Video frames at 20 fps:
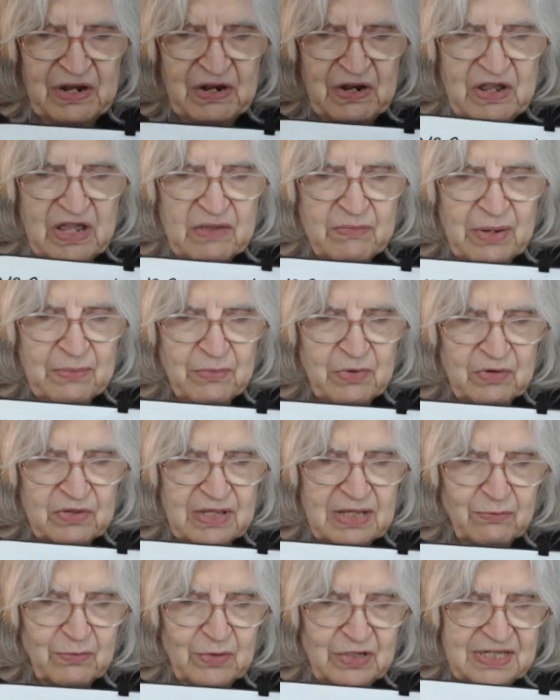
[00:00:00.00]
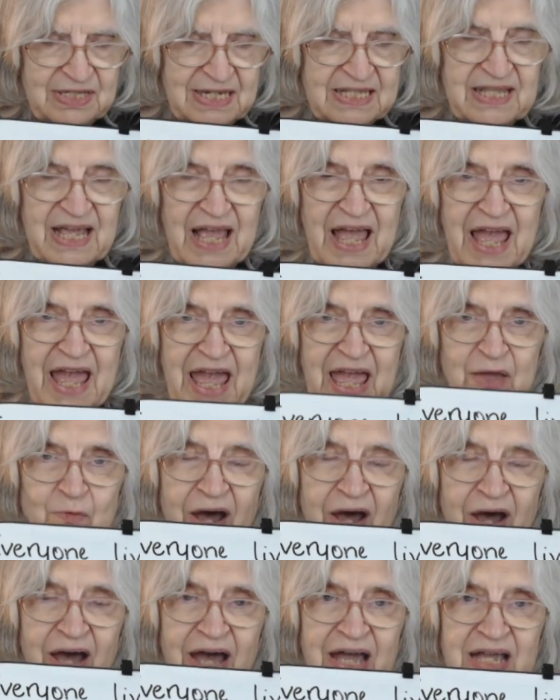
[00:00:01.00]
Remember that we said the
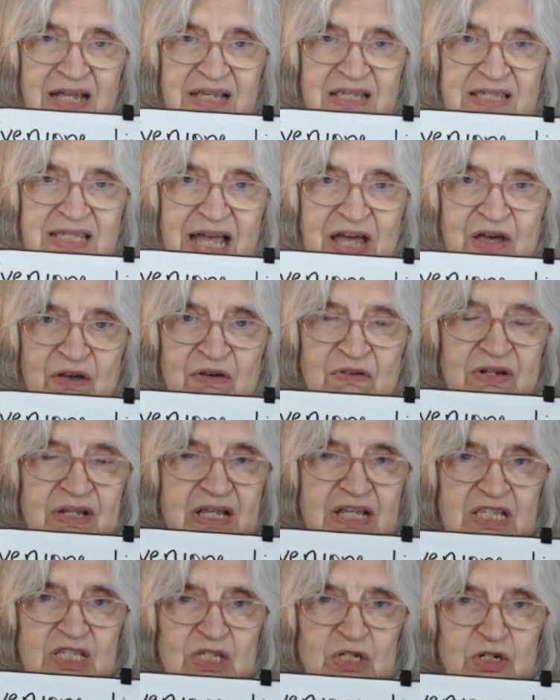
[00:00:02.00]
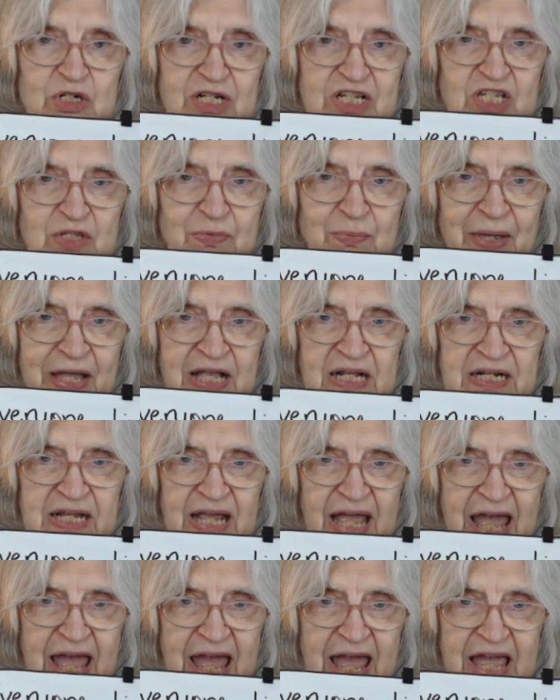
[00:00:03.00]
AY sound is usually spelled
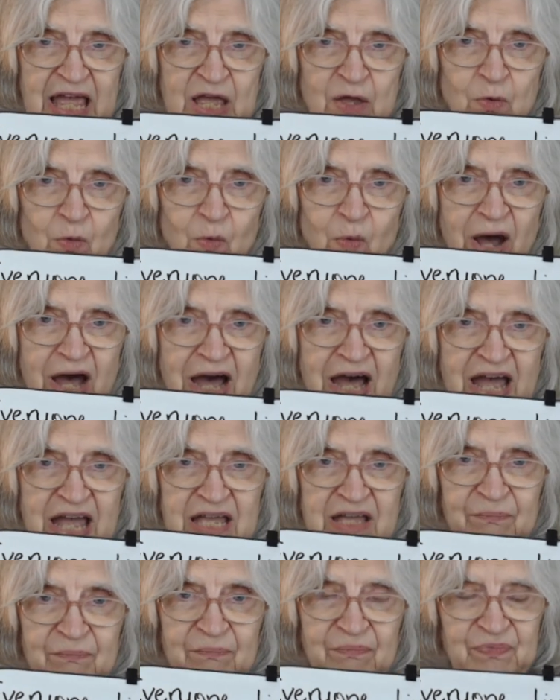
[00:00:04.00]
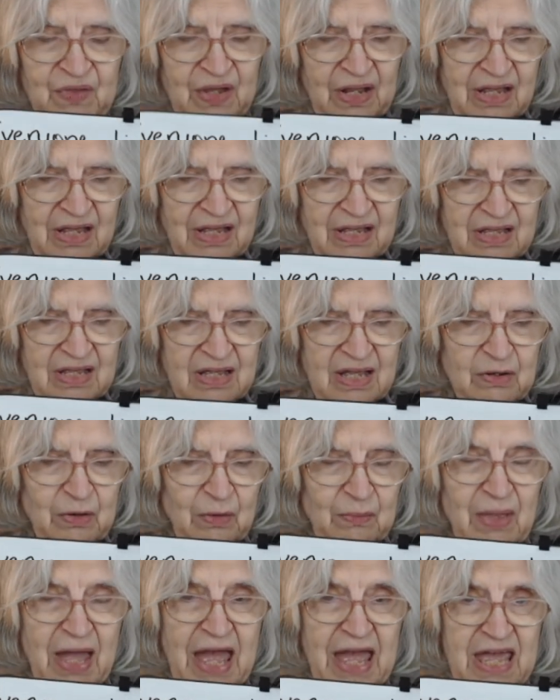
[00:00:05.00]
AY.
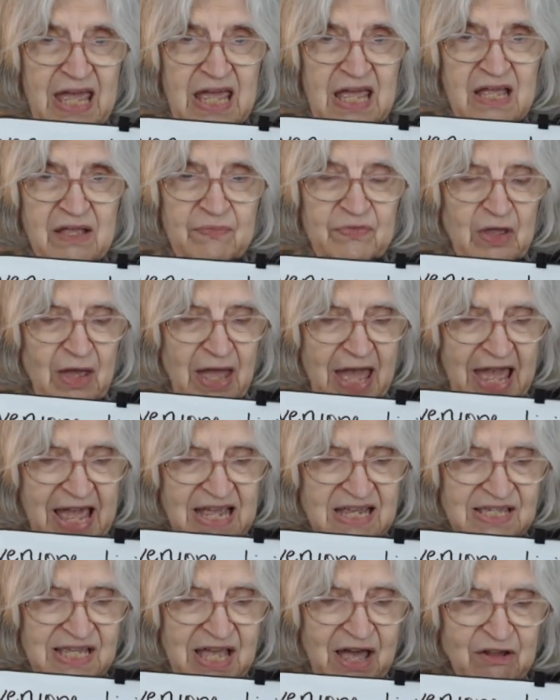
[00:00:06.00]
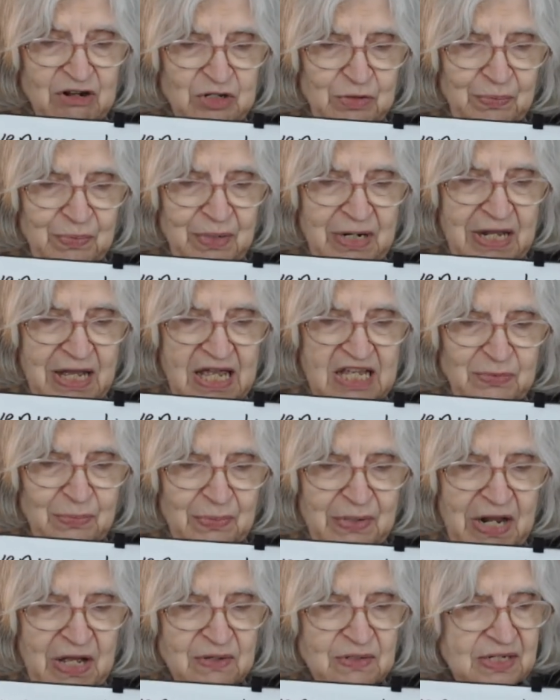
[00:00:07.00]
But the A sound is
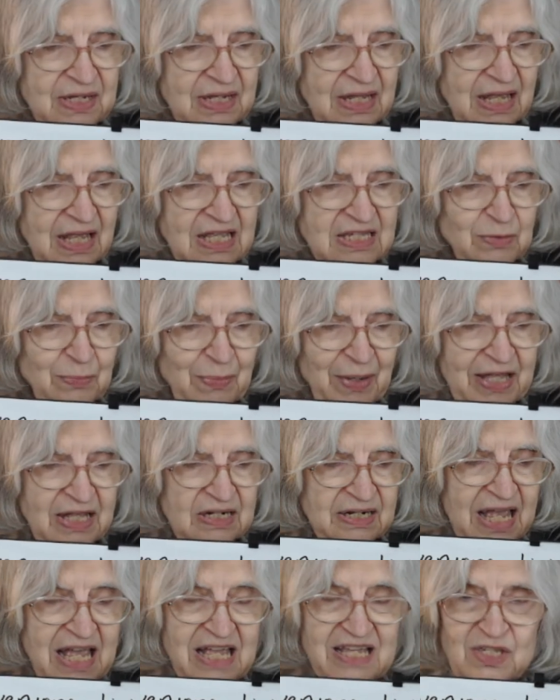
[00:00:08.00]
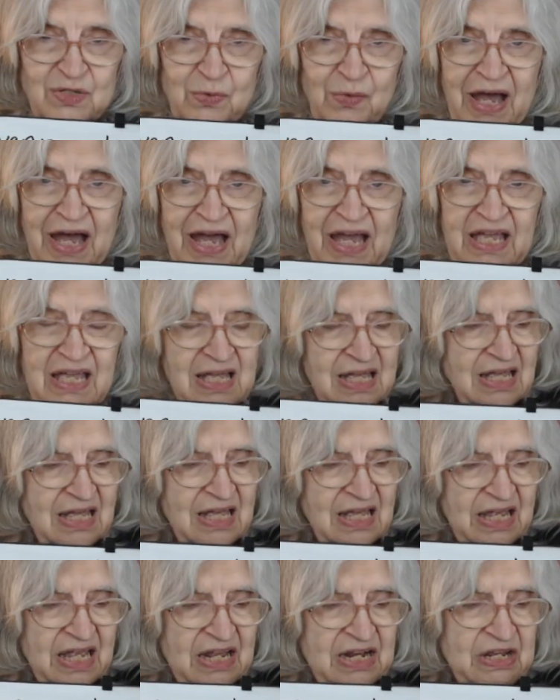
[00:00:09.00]
spelled SY.
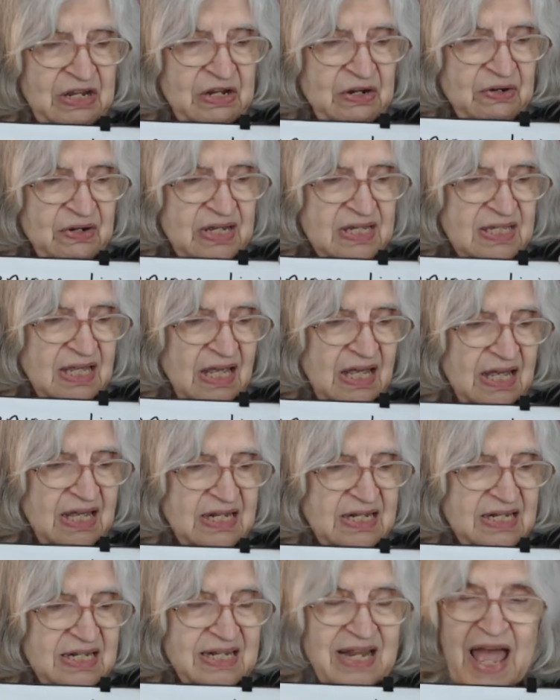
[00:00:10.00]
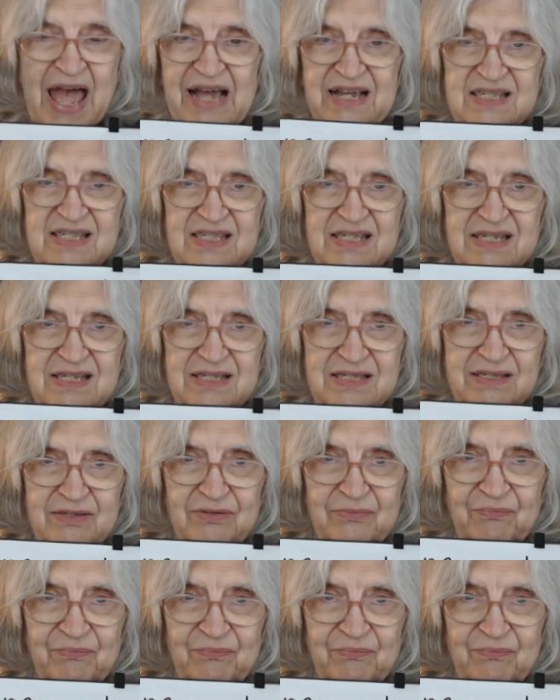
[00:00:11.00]
And here is taxes.